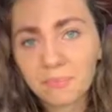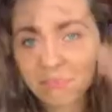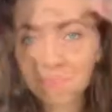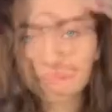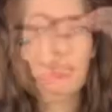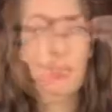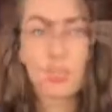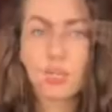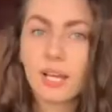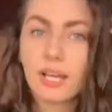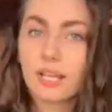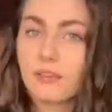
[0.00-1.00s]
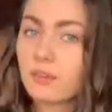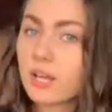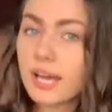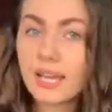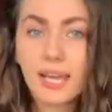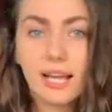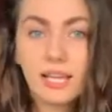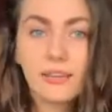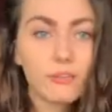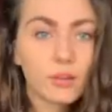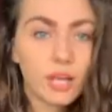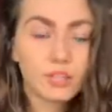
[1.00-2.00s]
Depends what you like. If you like galley,
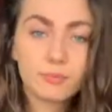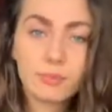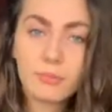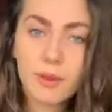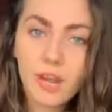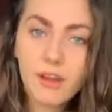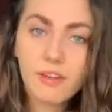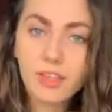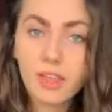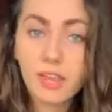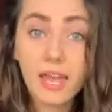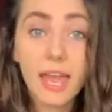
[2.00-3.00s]
if you like to prepare everything,